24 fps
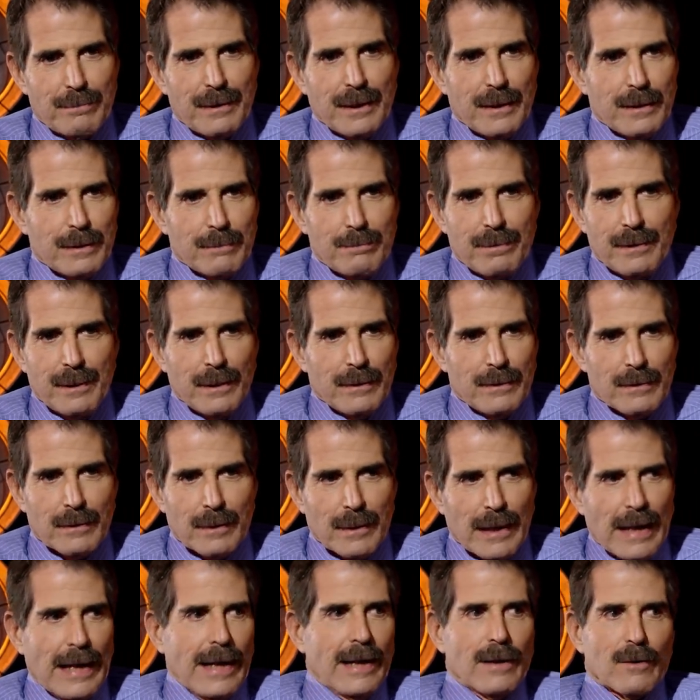P, the, P,
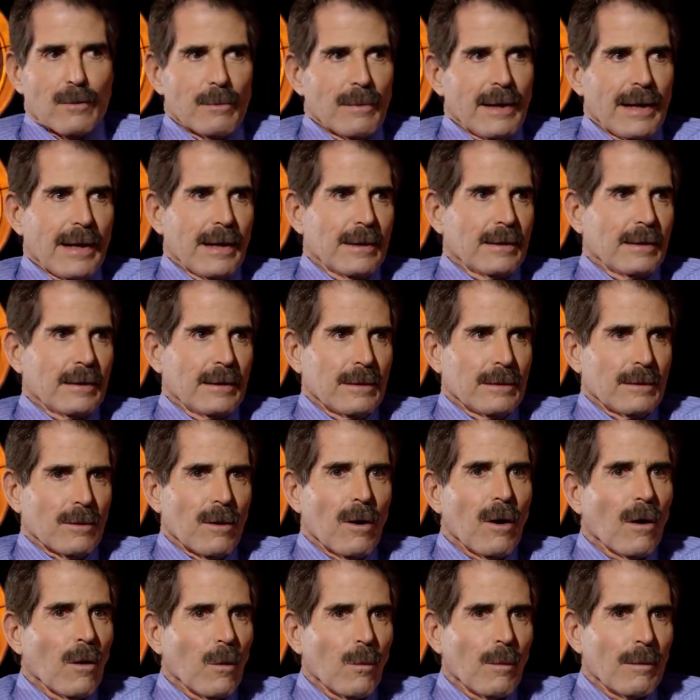the anchor man in the
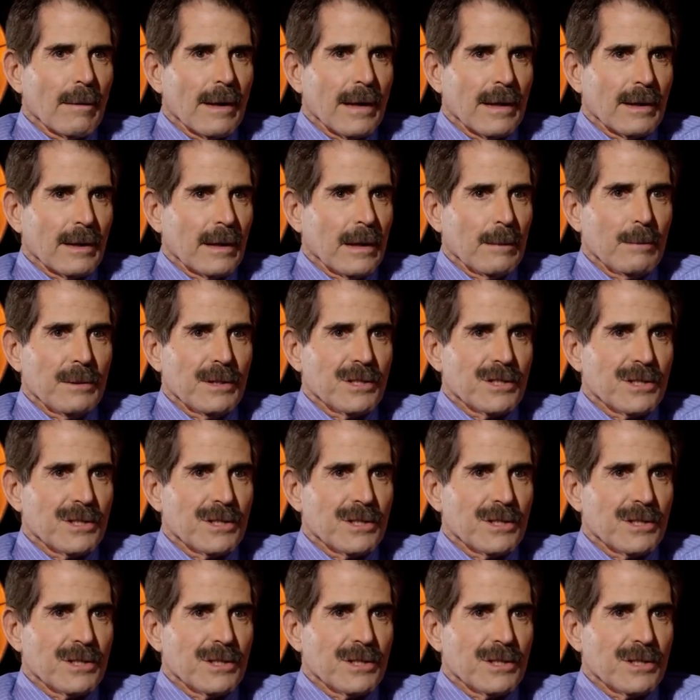hallway at A B